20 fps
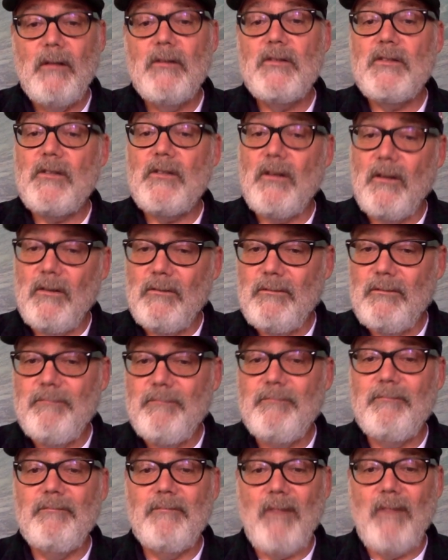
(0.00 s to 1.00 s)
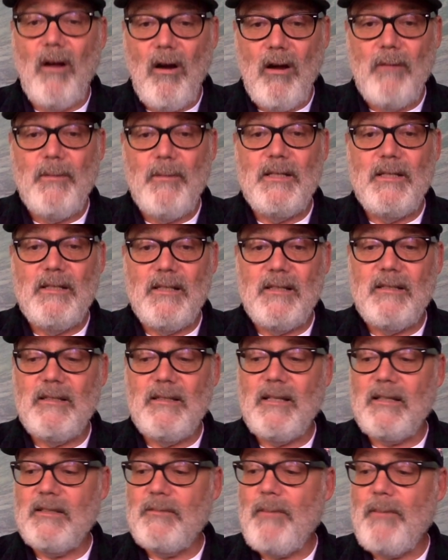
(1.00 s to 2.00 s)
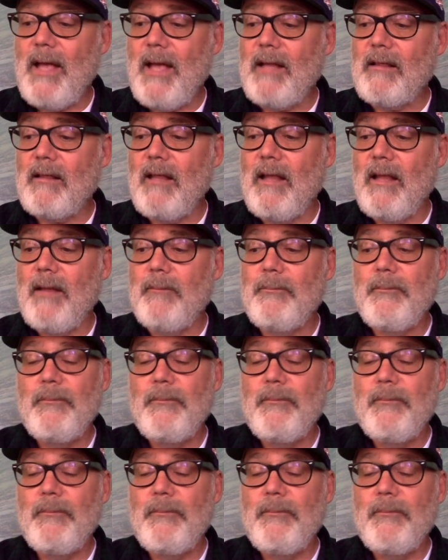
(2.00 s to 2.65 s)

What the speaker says: So armies exist back then.